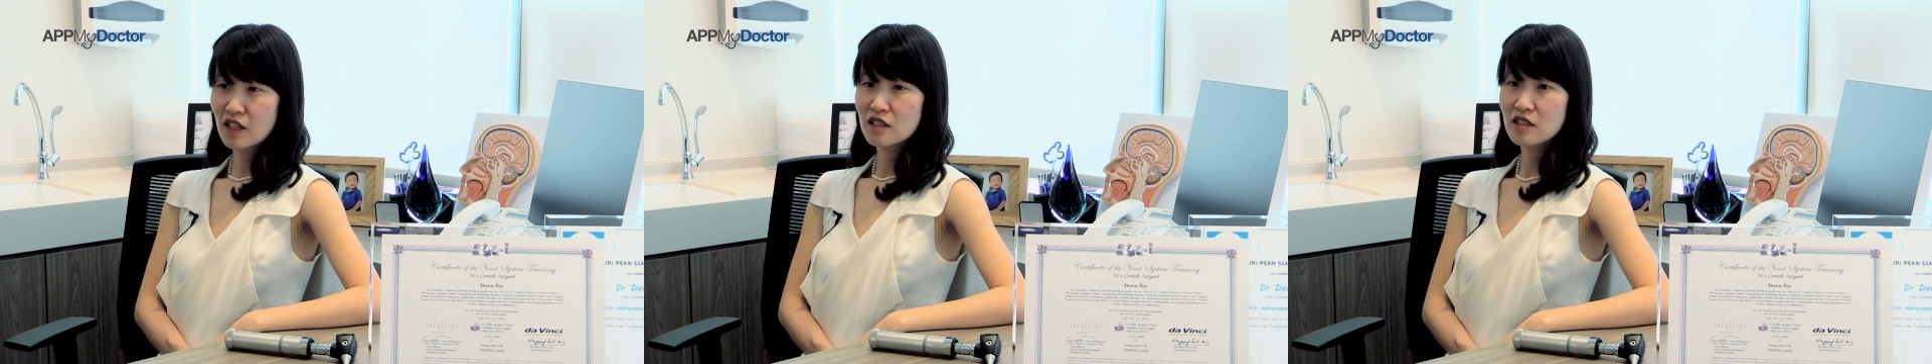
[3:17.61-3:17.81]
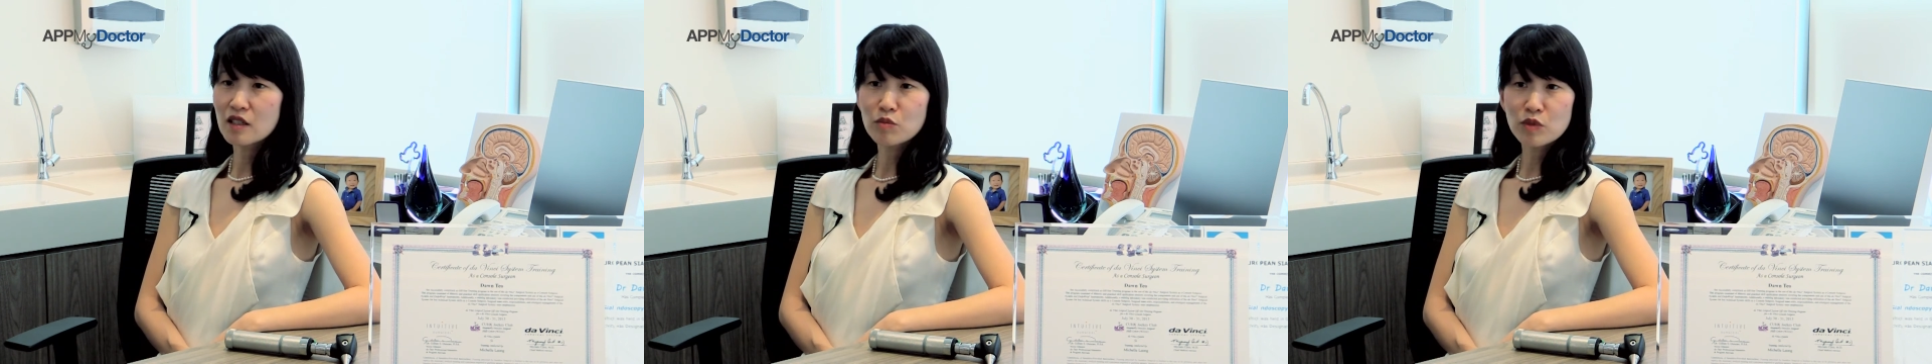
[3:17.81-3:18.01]

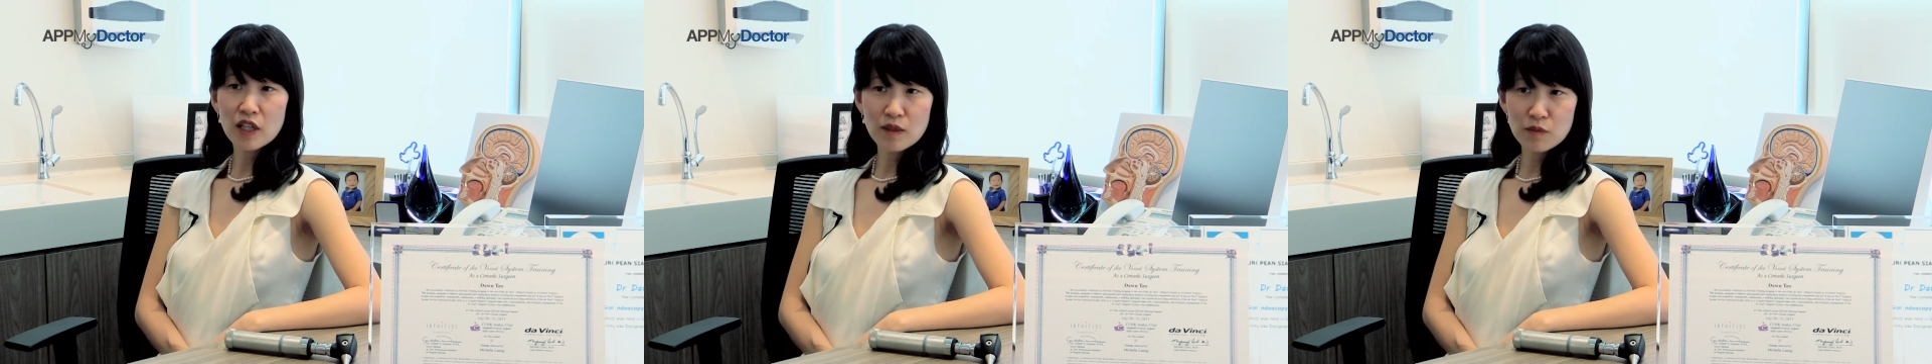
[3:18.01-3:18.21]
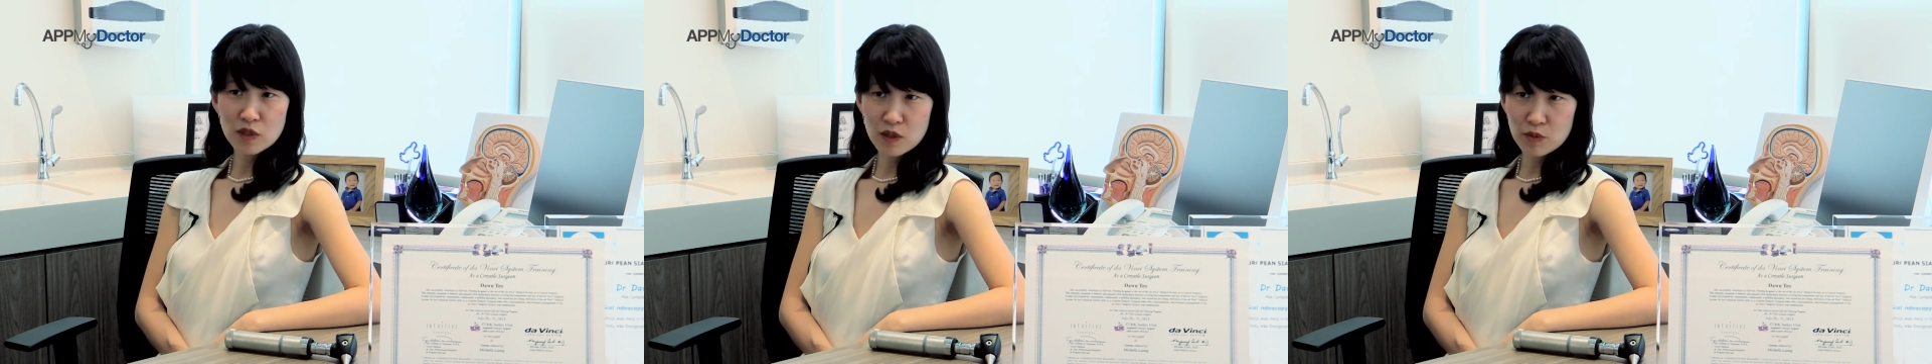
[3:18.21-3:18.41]

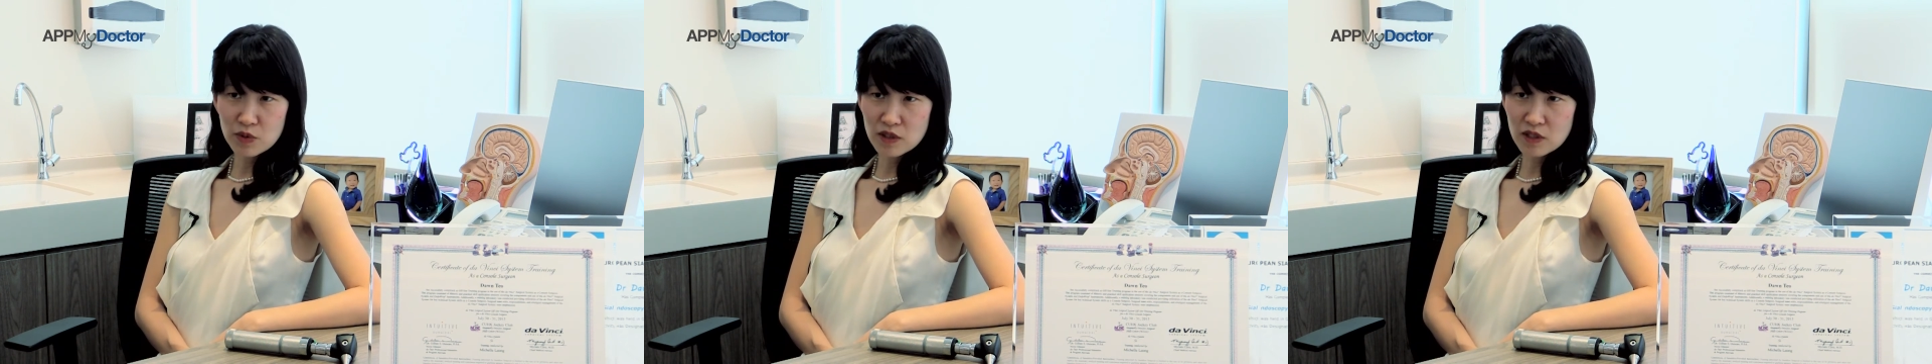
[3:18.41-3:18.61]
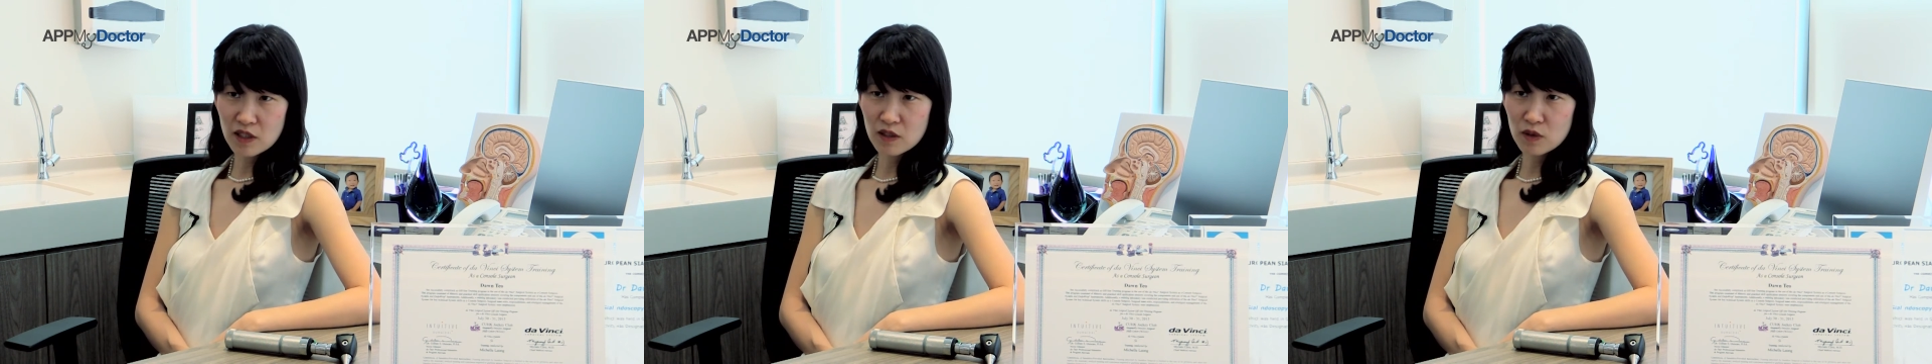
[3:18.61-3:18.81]
Sometimes they
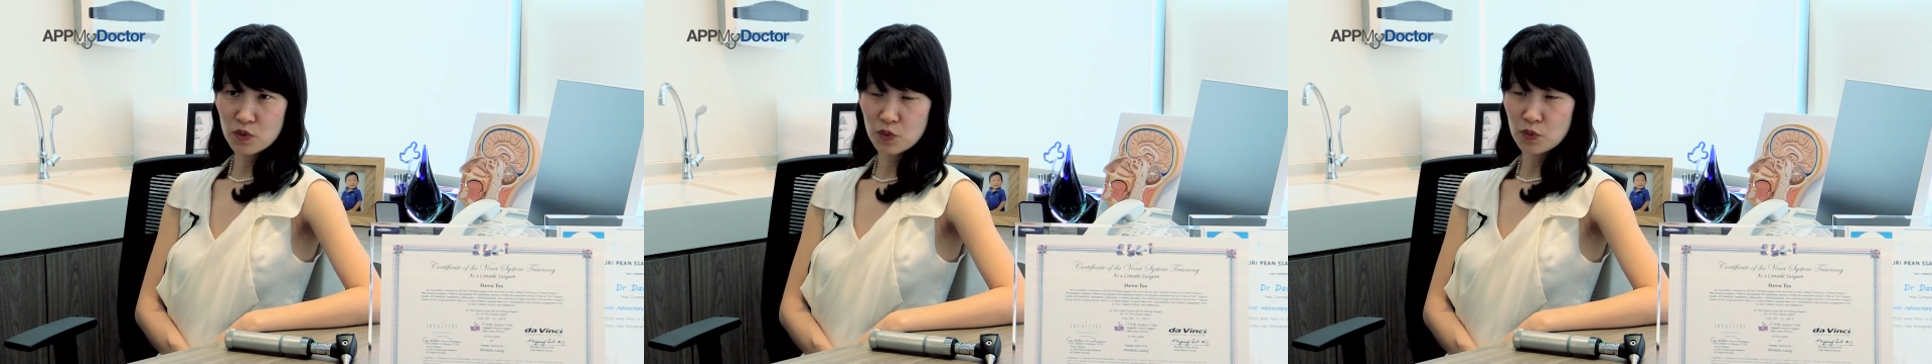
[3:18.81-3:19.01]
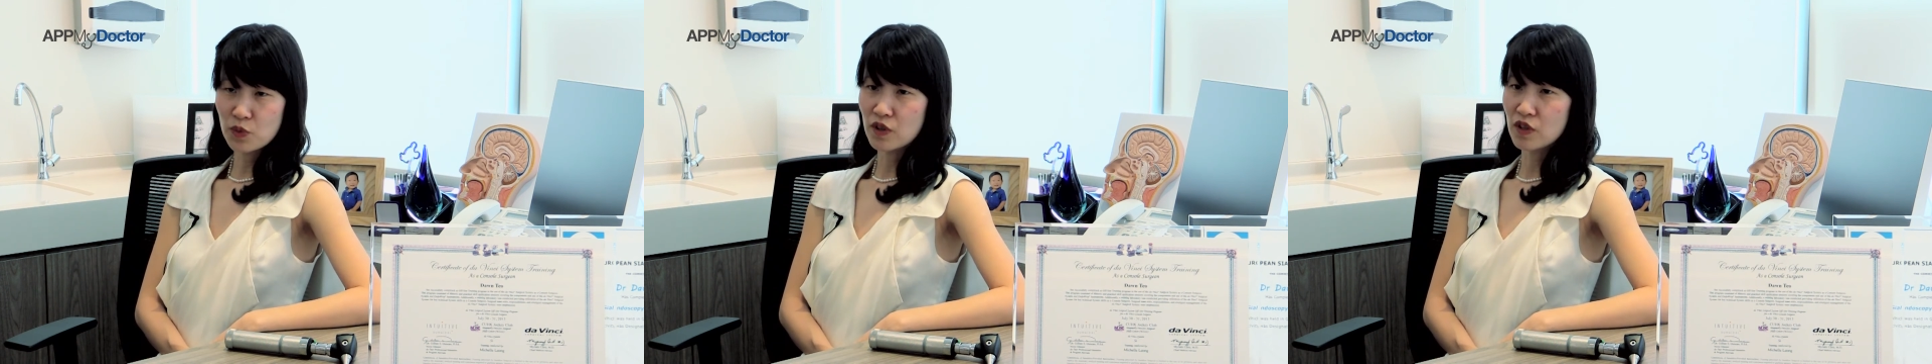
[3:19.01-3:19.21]
present
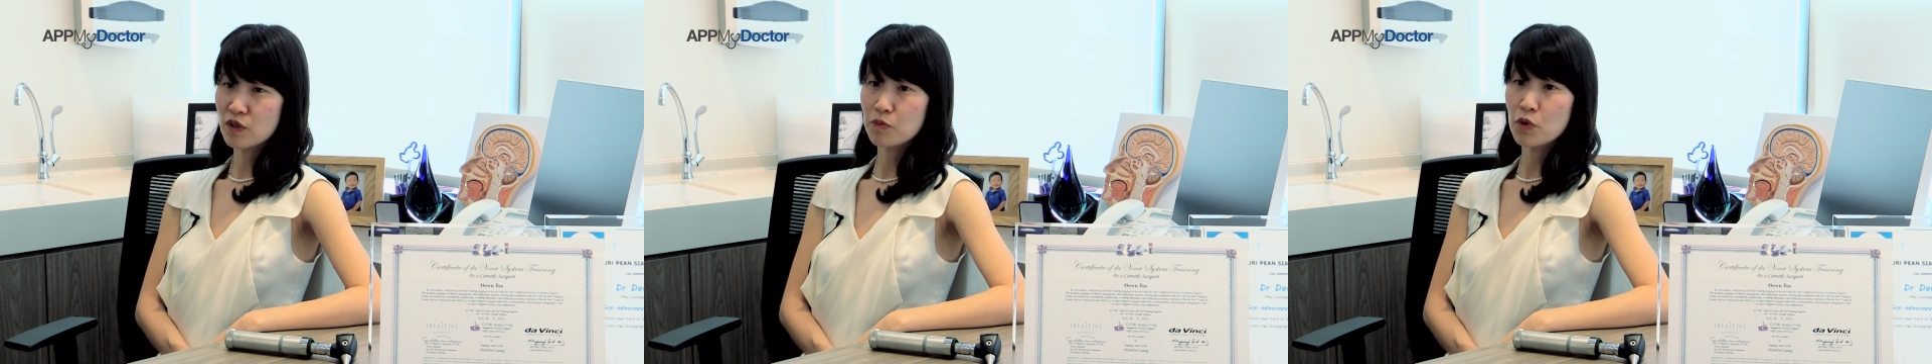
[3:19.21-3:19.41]
with